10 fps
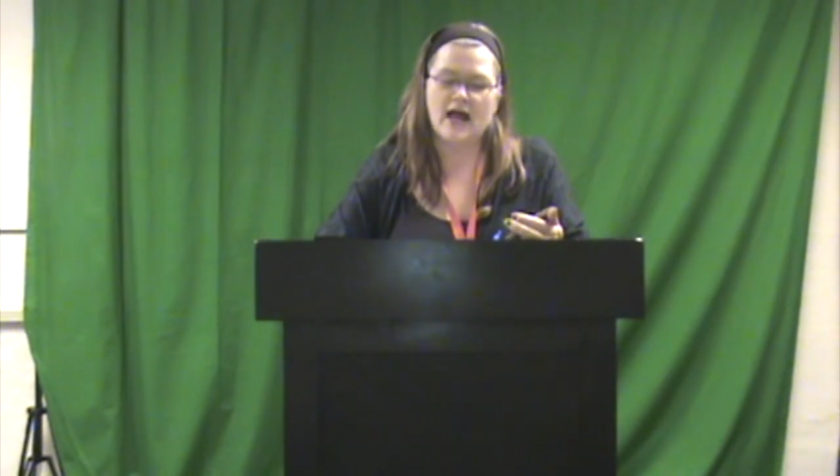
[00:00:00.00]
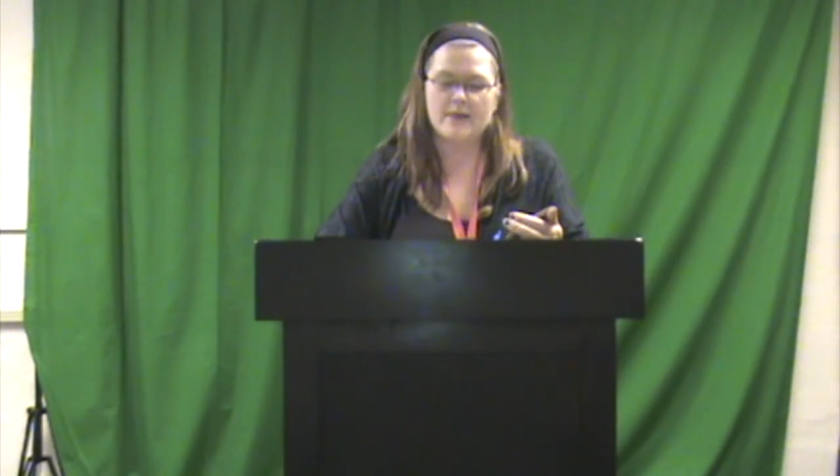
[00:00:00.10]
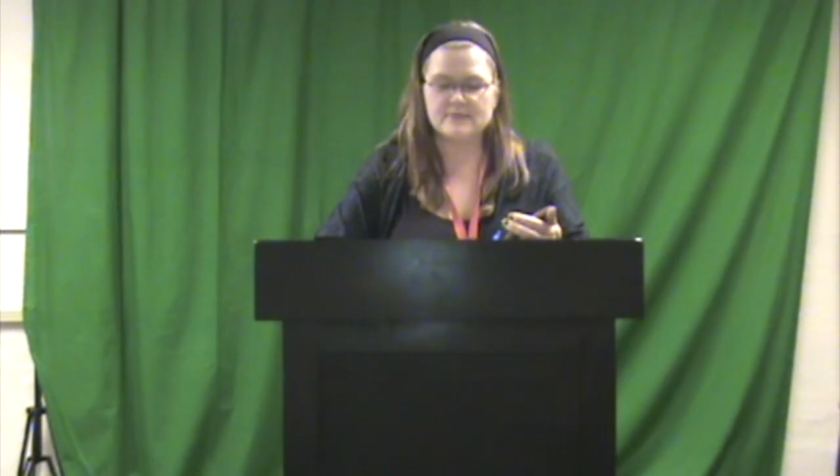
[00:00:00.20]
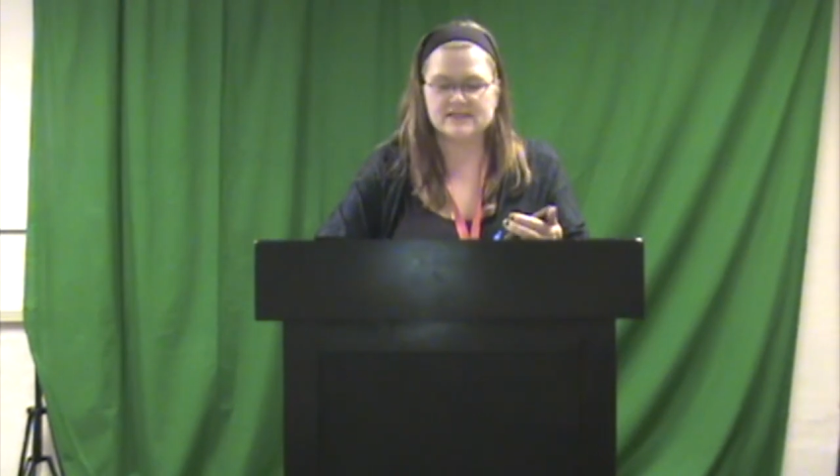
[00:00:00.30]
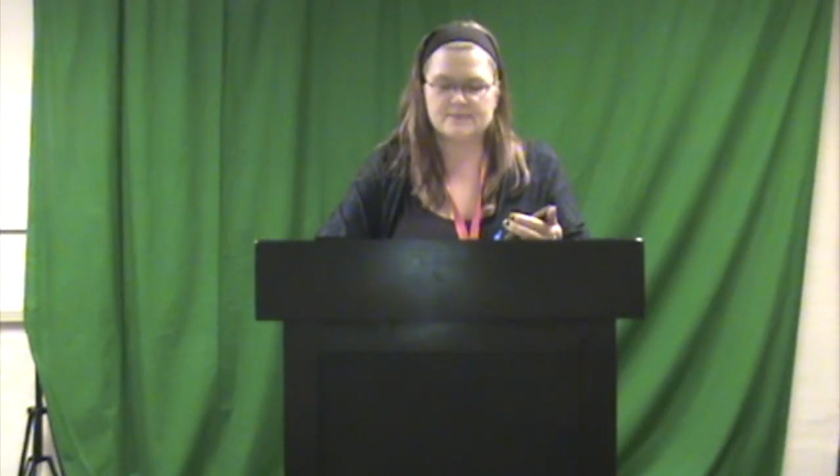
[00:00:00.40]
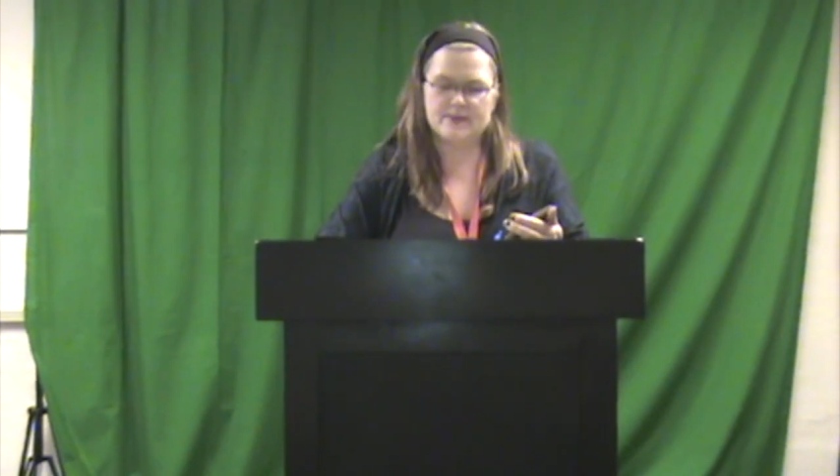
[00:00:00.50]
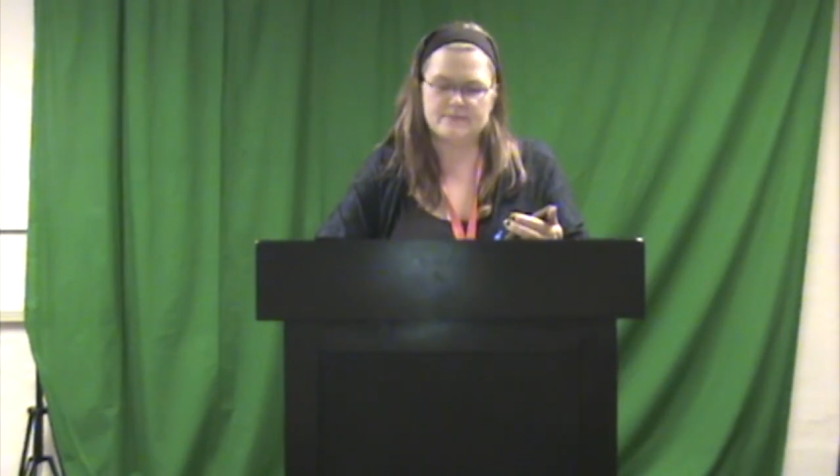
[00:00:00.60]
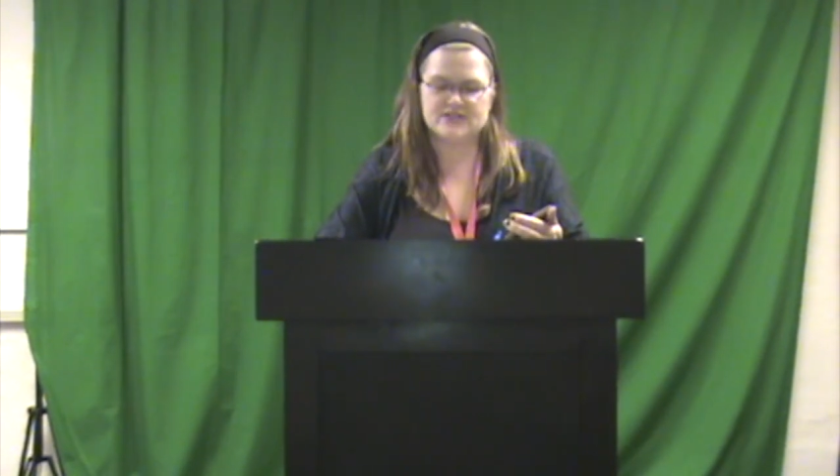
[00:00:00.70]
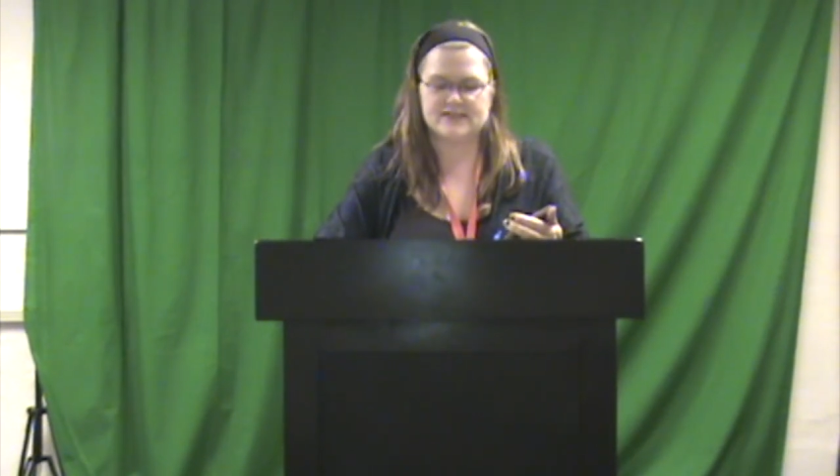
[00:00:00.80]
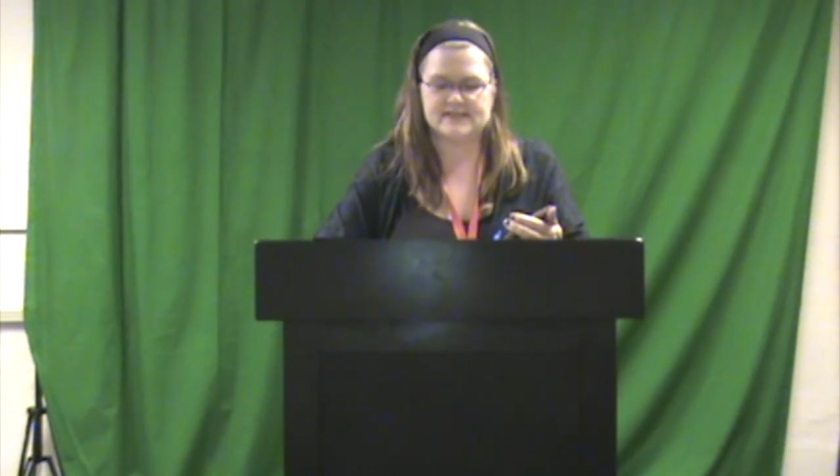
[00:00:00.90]
I'm Miss
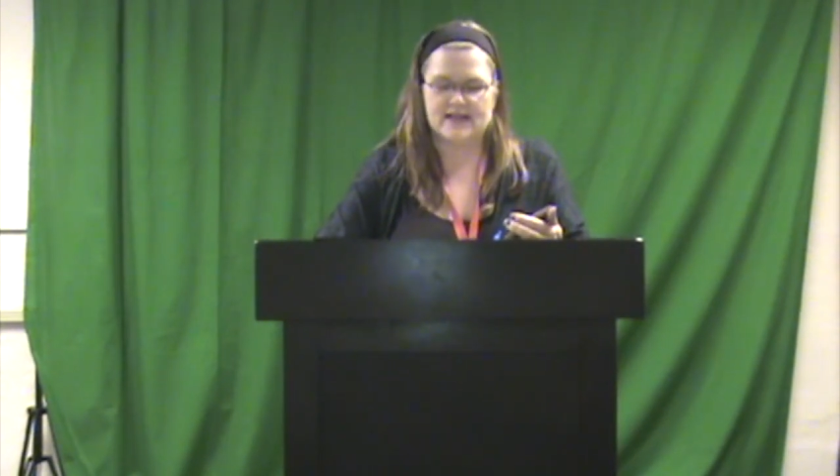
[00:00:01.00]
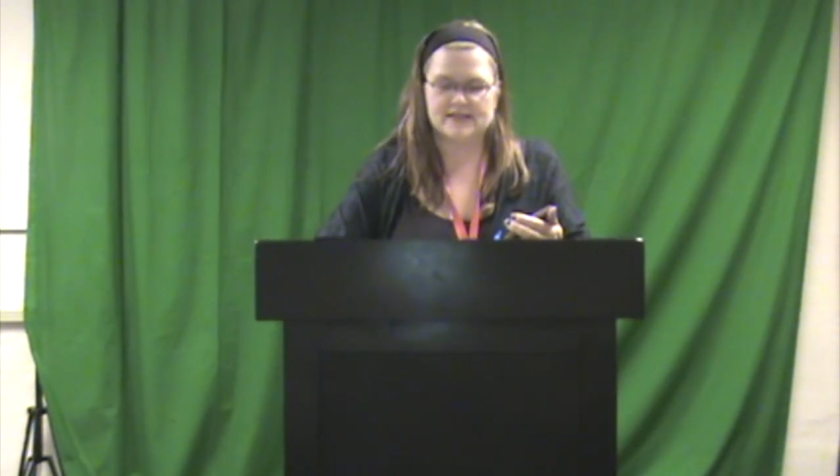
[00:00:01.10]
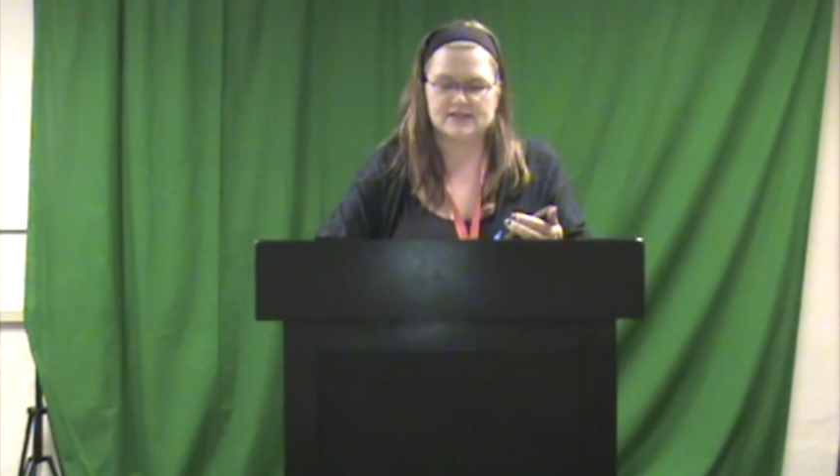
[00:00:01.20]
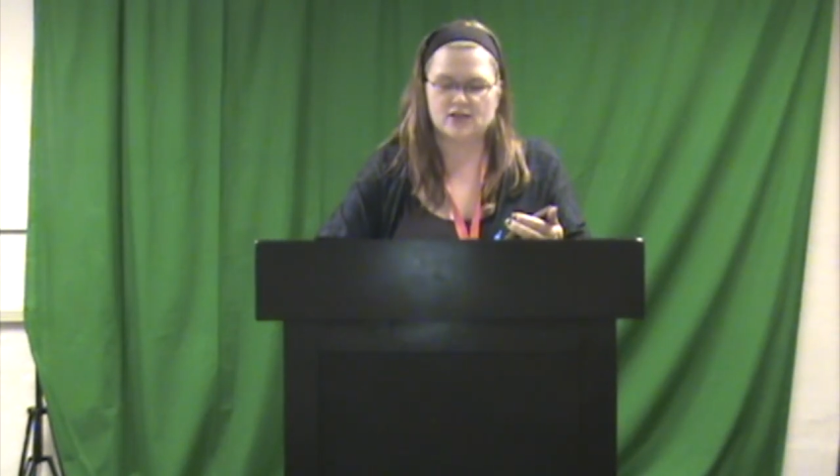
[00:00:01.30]
Bimp, she says,